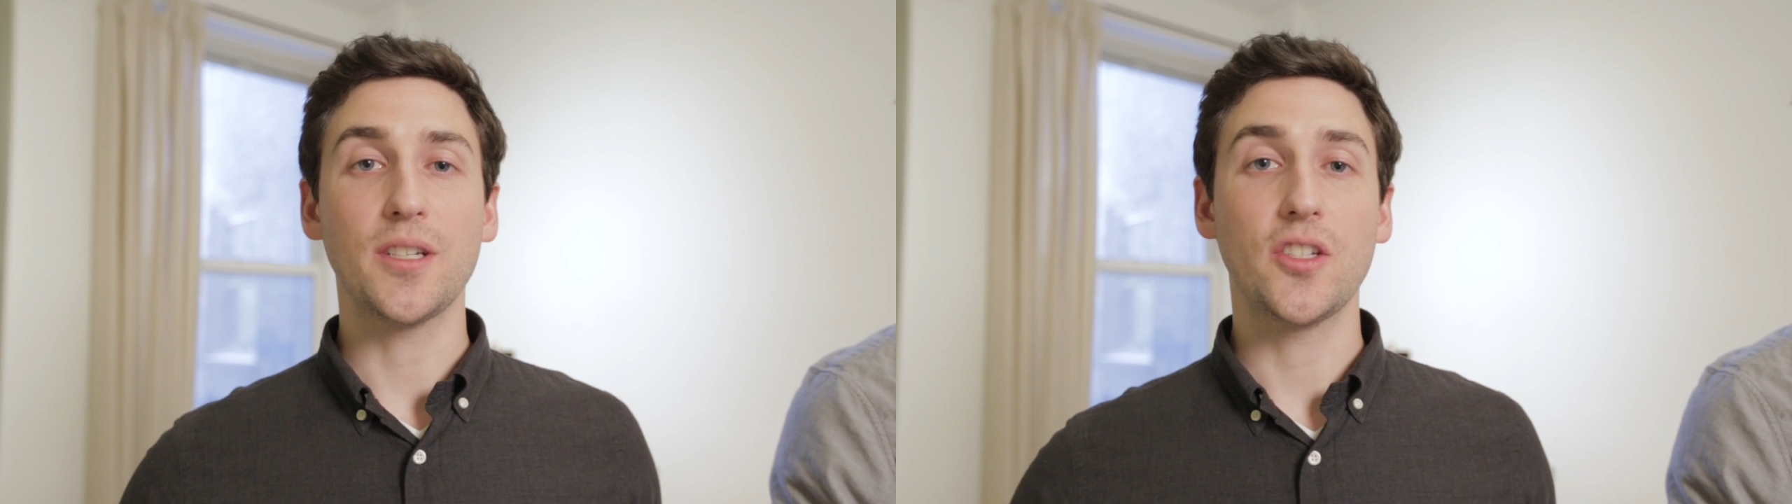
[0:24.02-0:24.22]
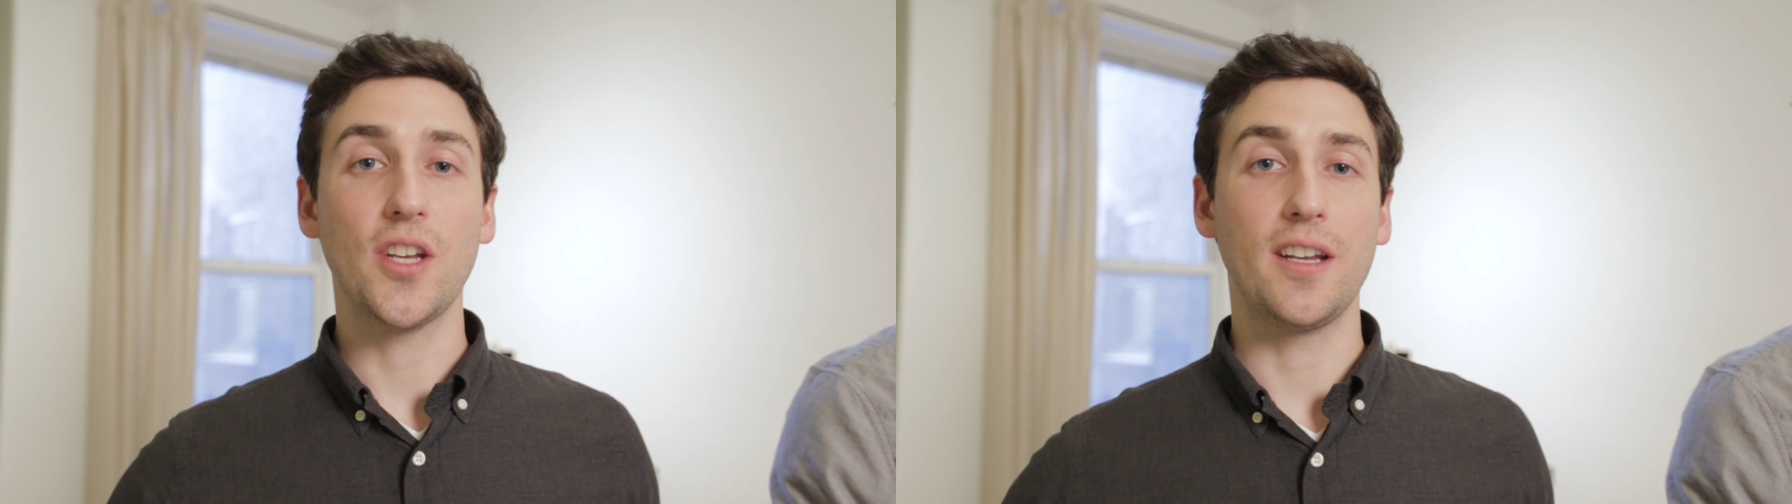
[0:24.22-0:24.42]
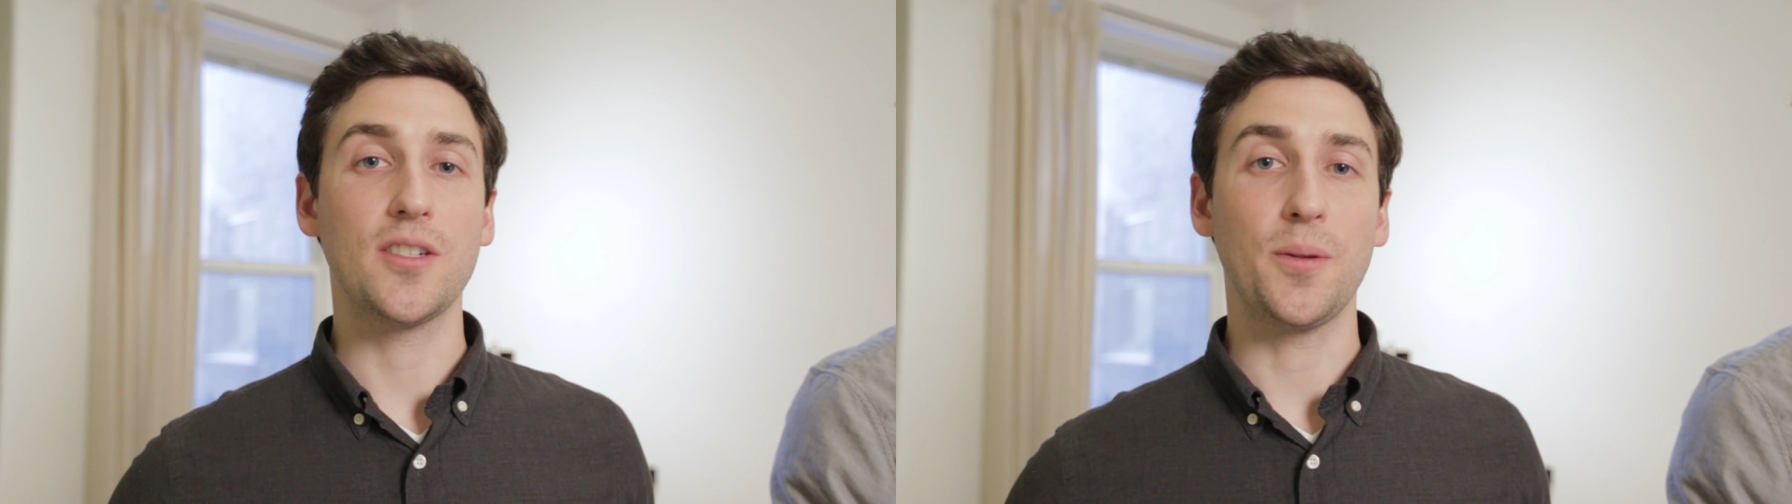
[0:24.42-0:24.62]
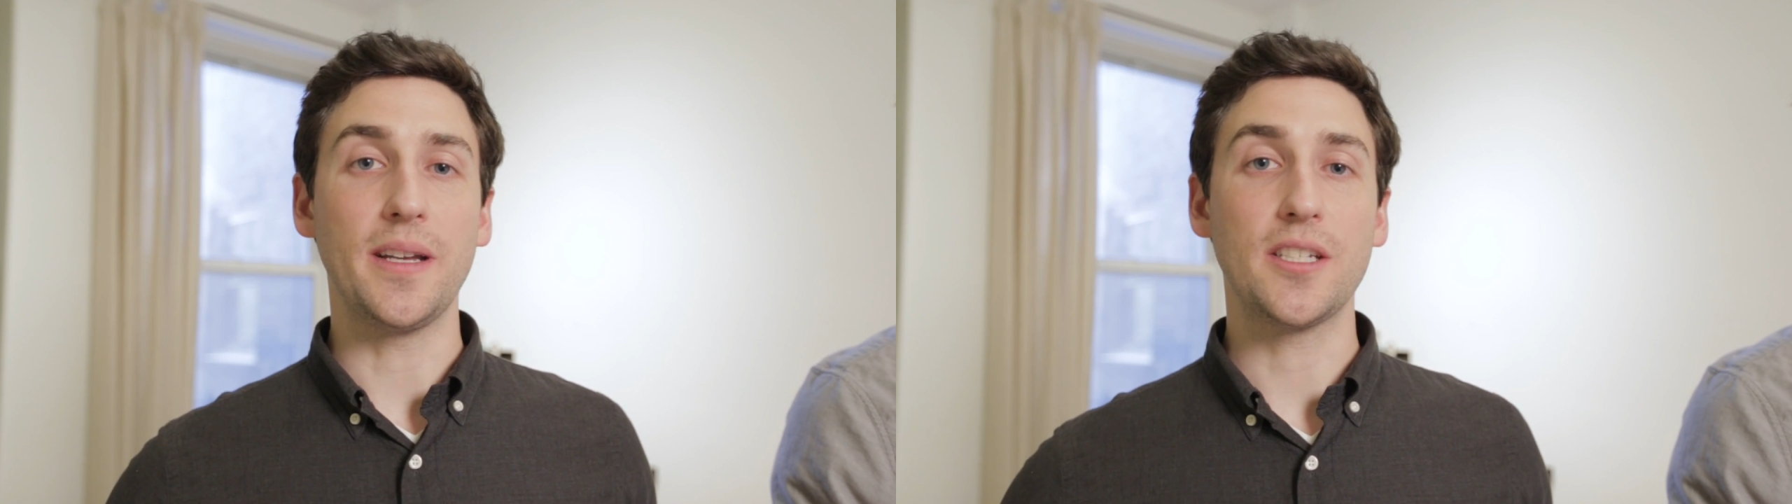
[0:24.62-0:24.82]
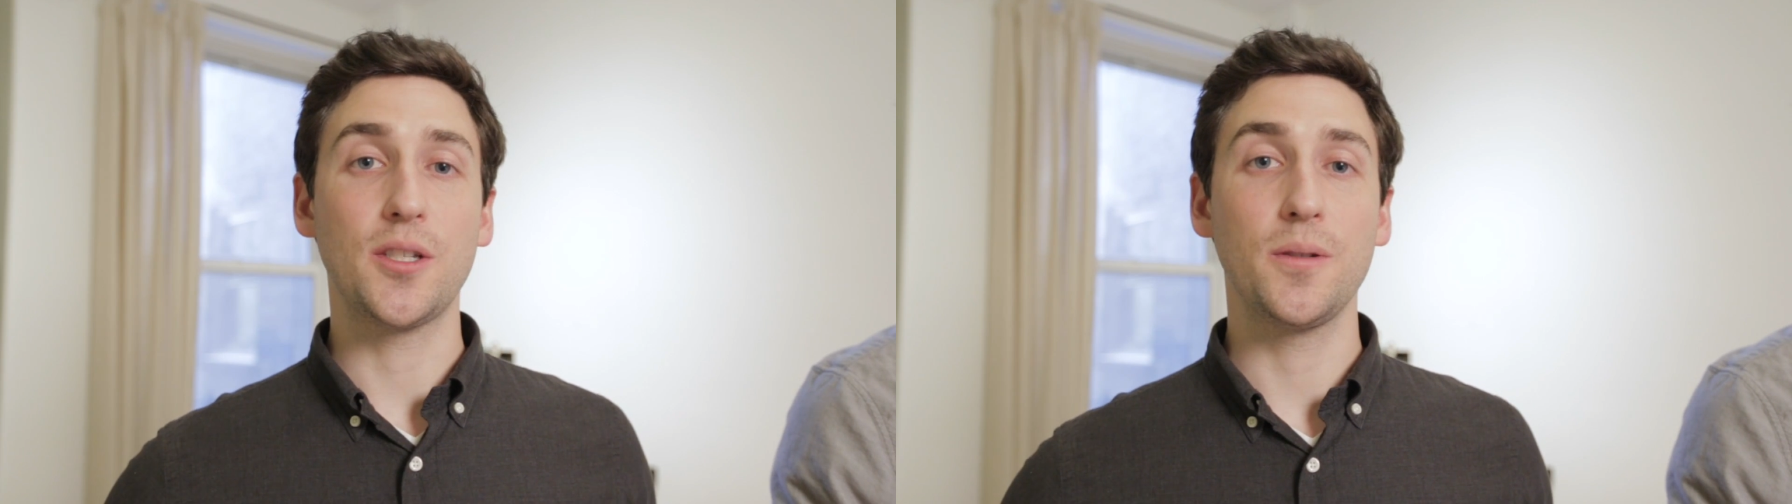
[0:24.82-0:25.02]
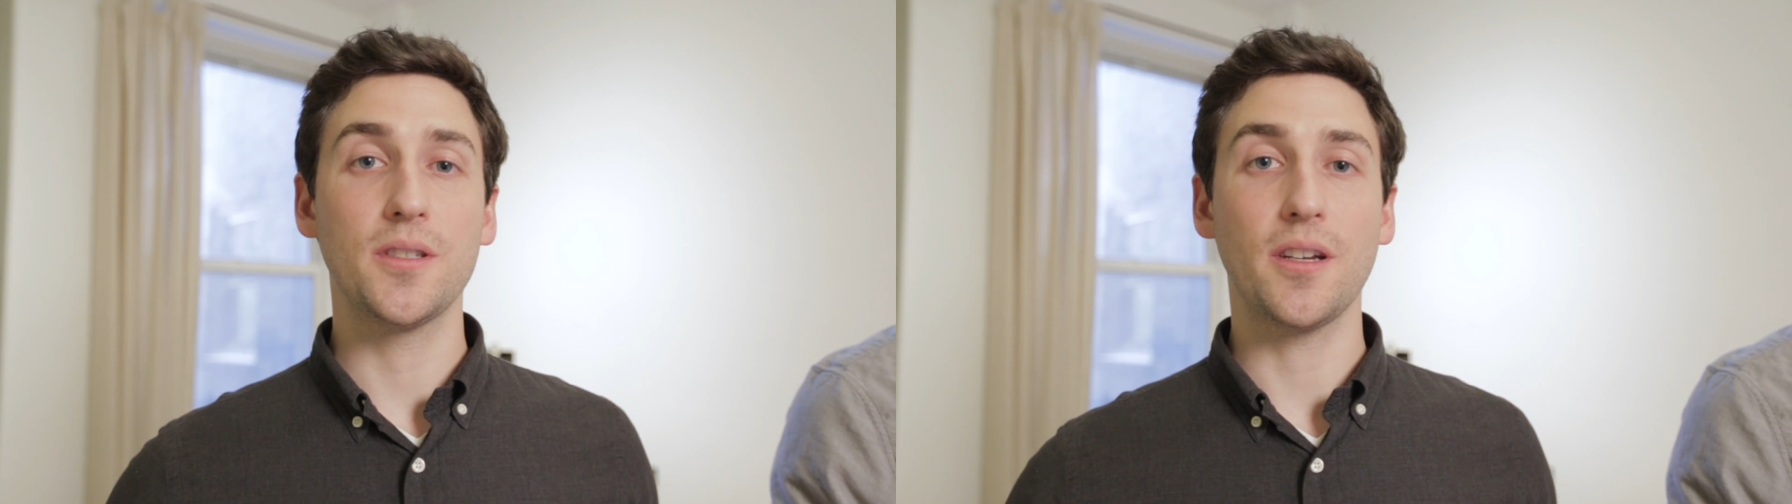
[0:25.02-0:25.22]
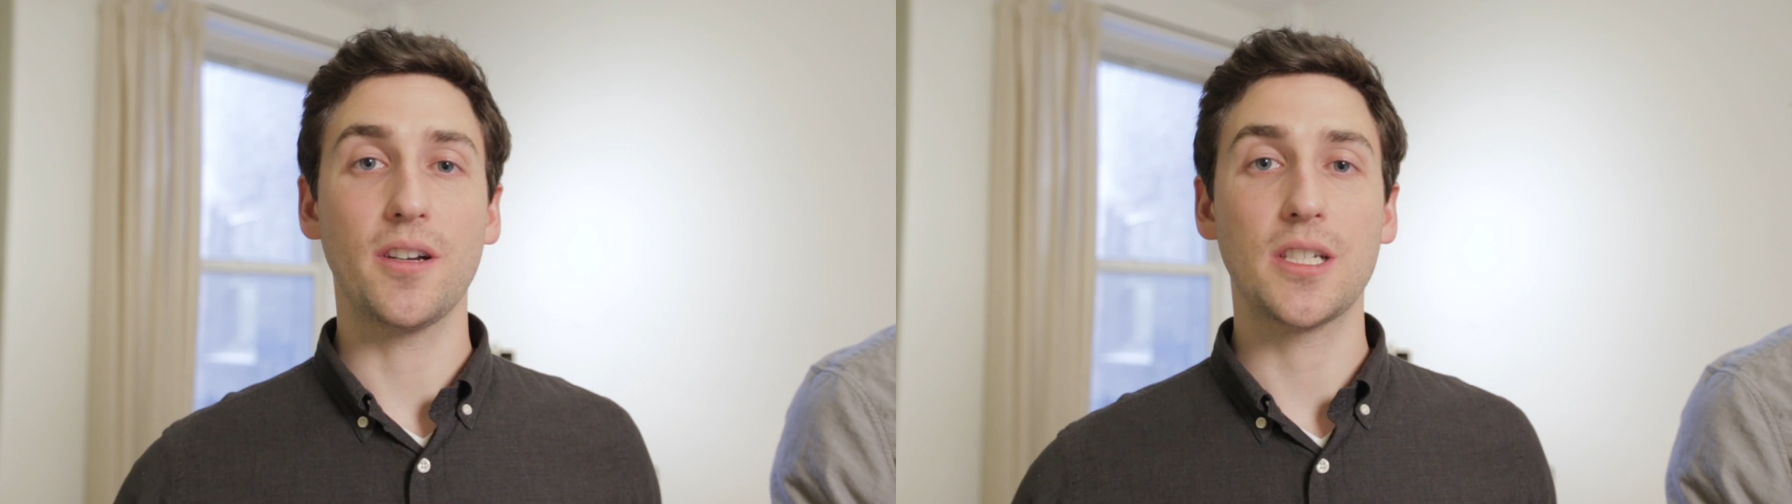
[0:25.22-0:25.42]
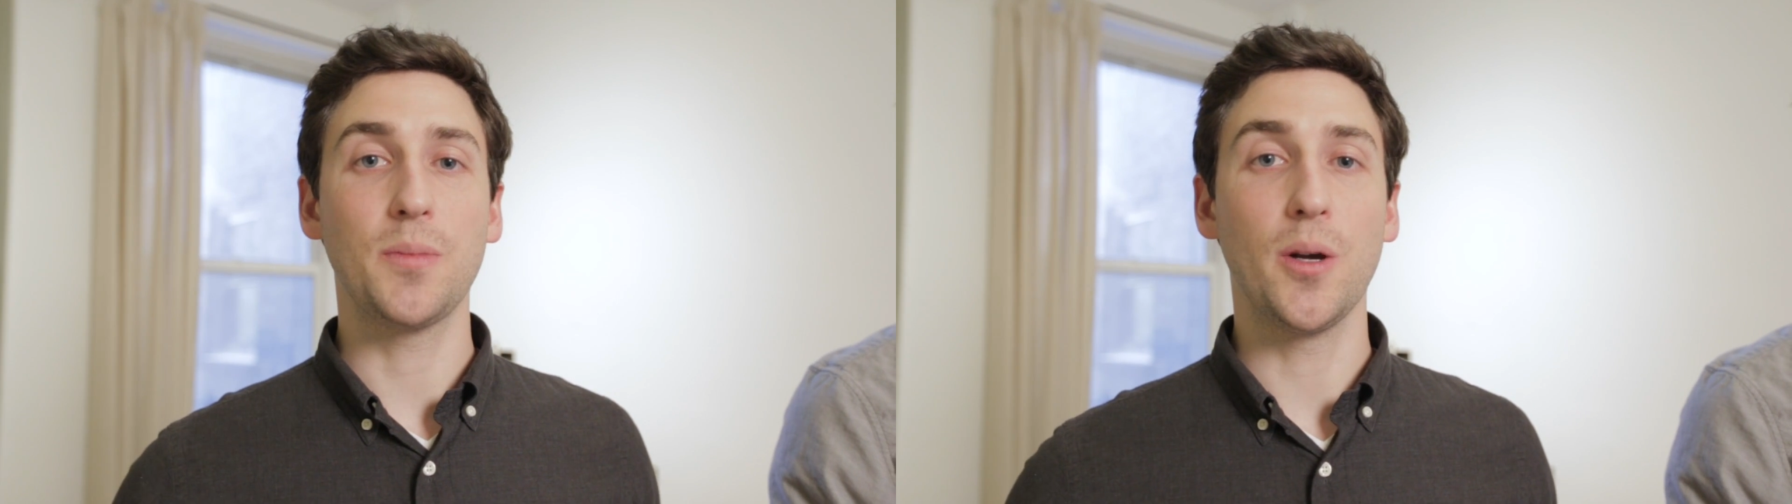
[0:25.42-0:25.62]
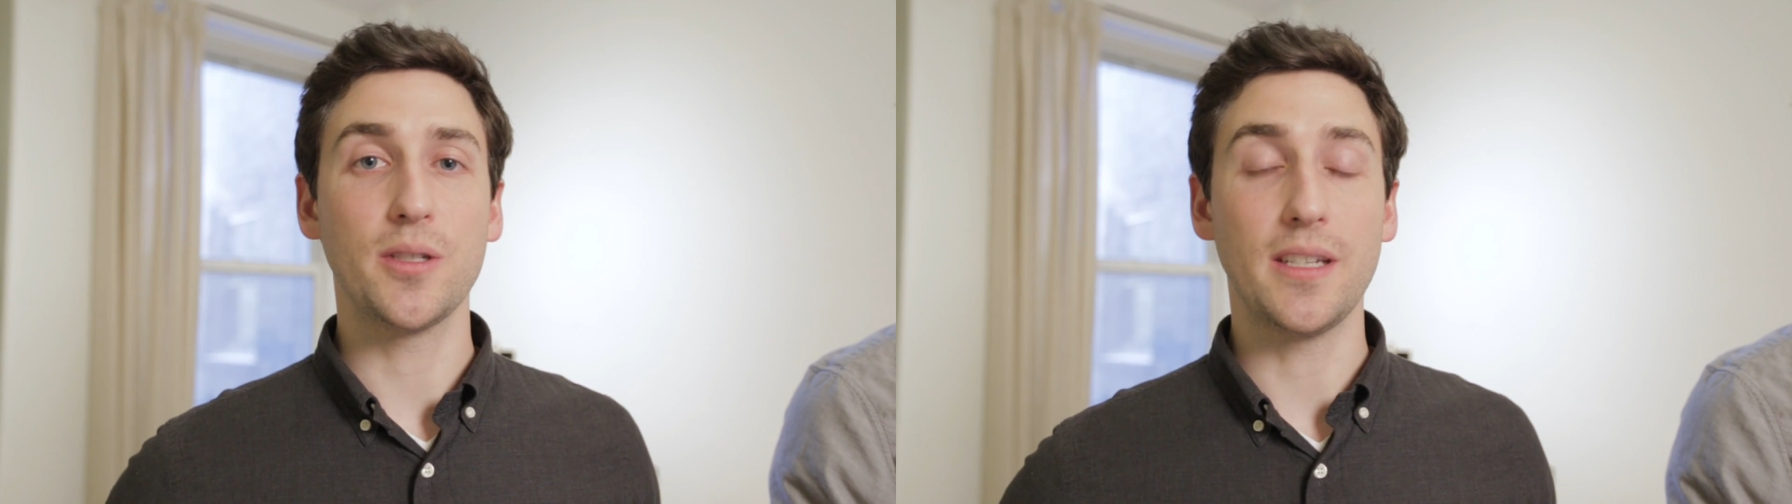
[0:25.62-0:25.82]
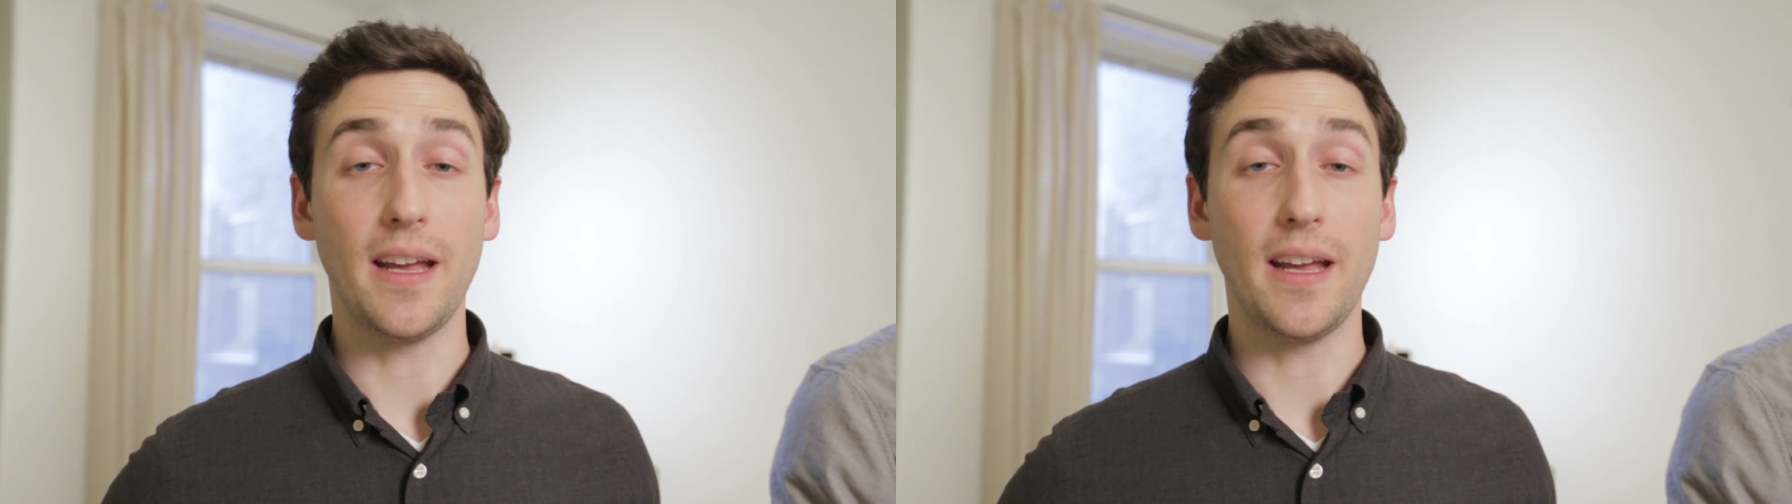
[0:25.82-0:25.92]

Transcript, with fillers: out to change the way students are exposed to